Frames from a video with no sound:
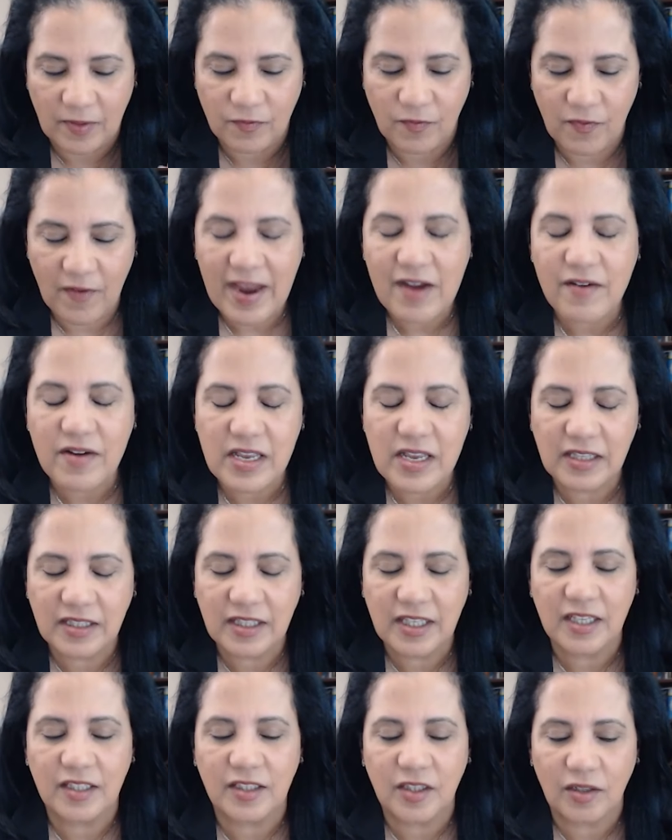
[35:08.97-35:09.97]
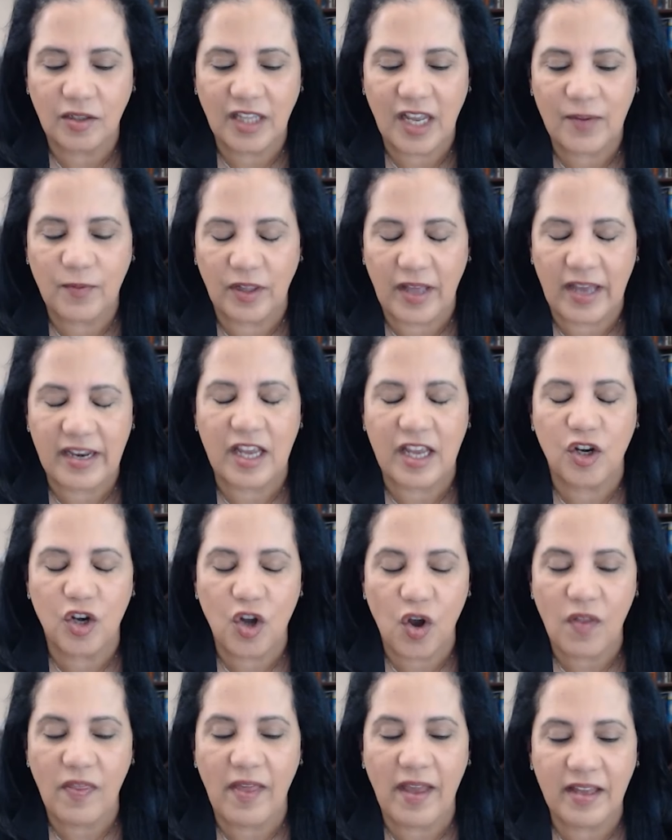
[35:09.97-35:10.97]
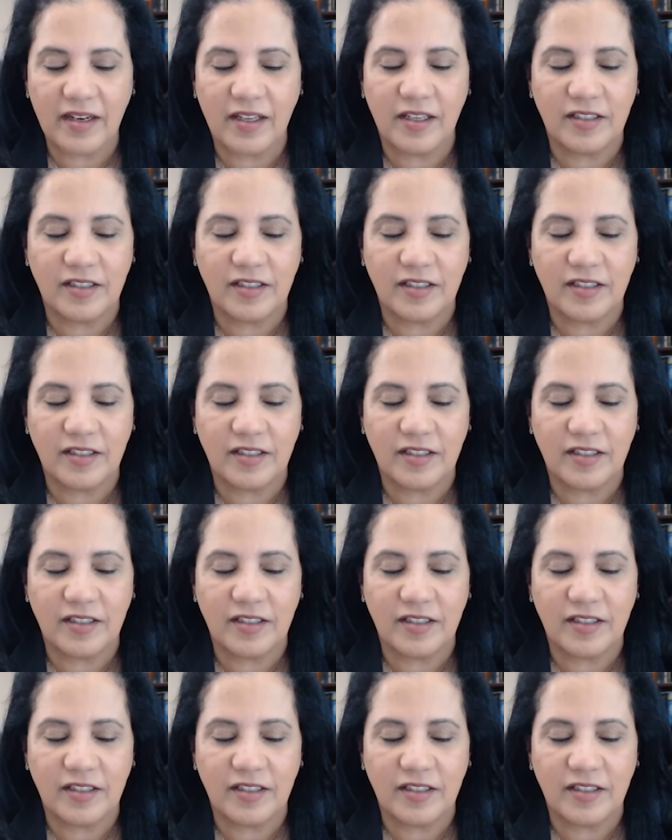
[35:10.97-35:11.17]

very detailed level and i know that